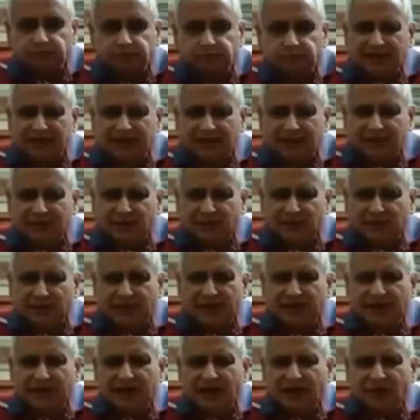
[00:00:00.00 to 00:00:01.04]

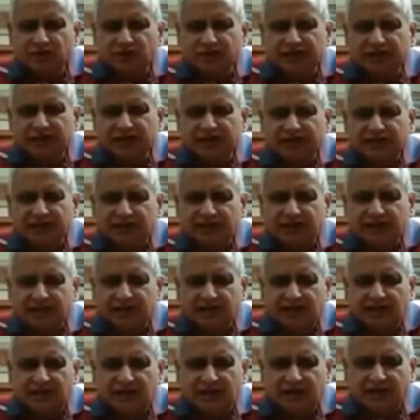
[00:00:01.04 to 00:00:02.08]
at the outset,
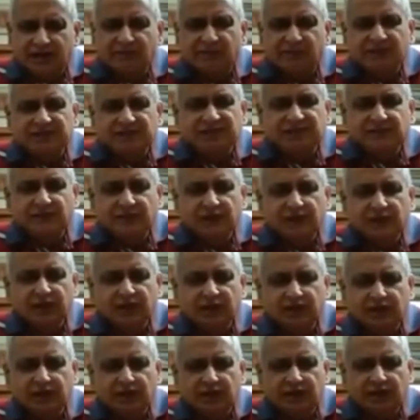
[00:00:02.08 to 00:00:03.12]

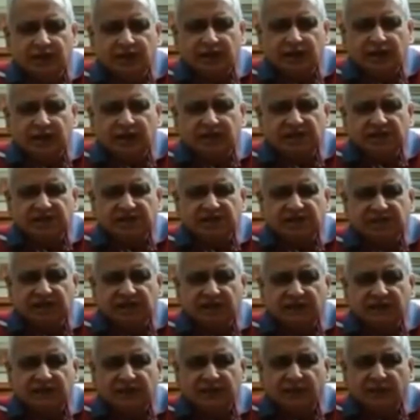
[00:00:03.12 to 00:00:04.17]
remdesivir is
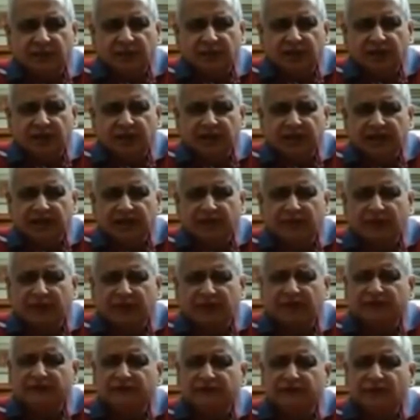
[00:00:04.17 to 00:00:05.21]
available in
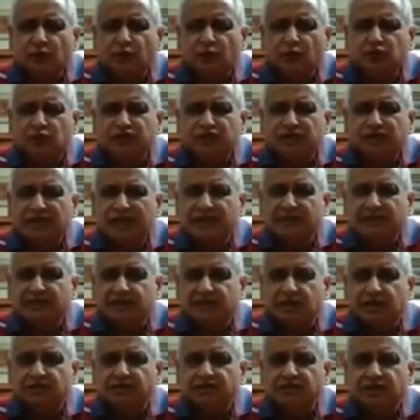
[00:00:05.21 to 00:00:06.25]
very few select
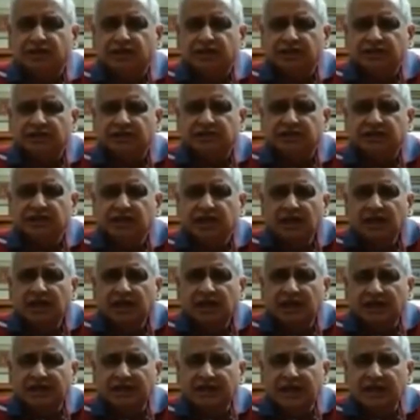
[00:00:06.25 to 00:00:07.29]
countries,
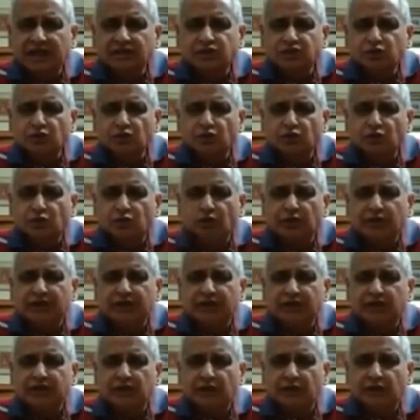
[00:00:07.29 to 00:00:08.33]
and that too
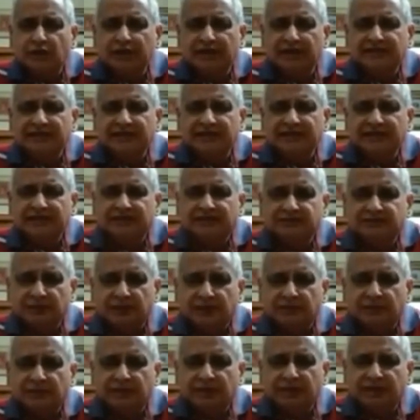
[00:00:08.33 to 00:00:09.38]
only as an
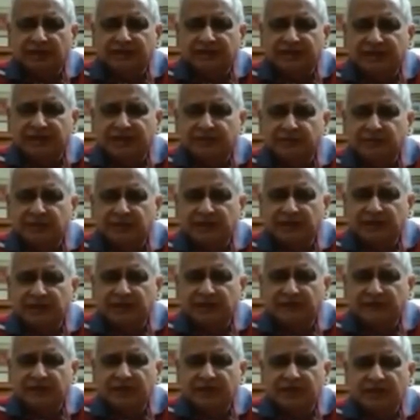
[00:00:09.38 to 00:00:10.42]
experimental therapy.
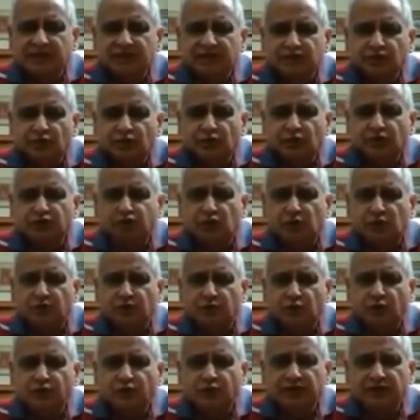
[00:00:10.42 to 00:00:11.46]
FDA has also
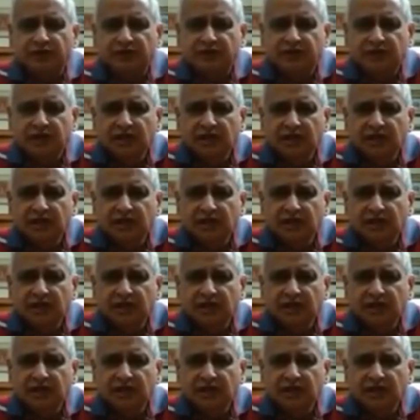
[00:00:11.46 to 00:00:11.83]
approved it